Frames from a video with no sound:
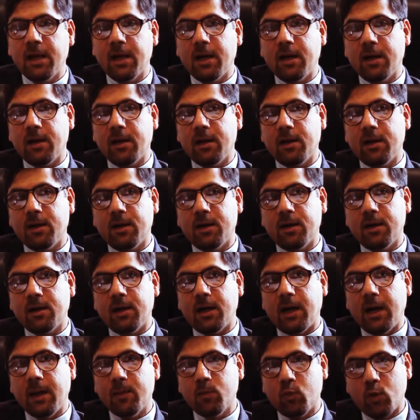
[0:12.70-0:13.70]

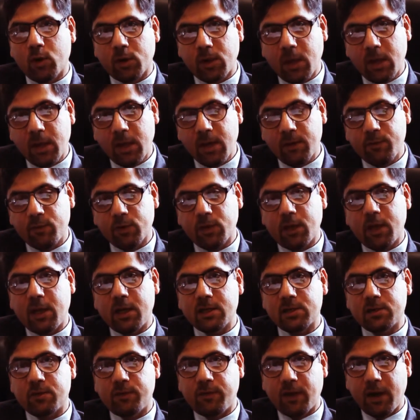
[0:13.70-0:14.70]
I'm working here for the
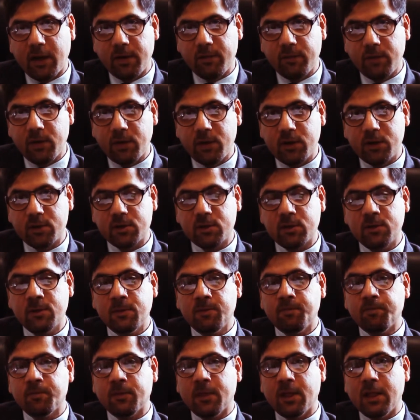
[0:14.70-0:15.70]
last 5 years
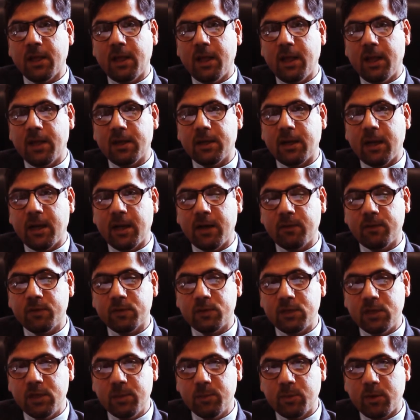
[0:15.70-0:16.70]
and I have a
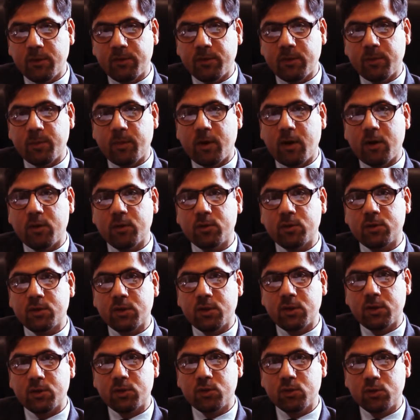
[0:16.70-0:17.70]
team of about
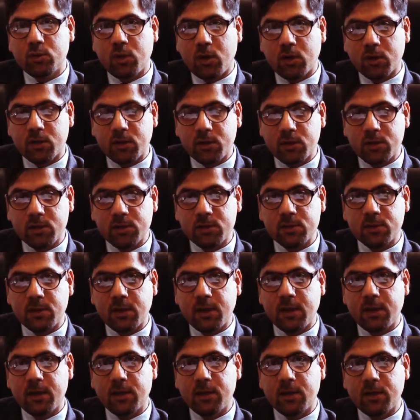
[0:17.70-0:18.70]
two doctors
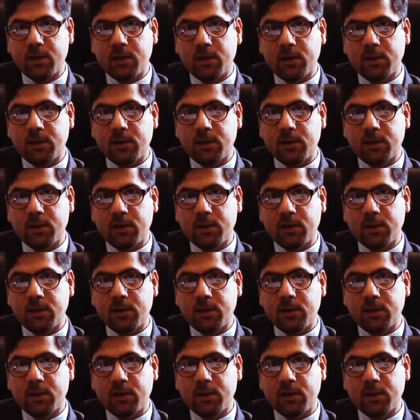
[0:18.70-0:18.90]
and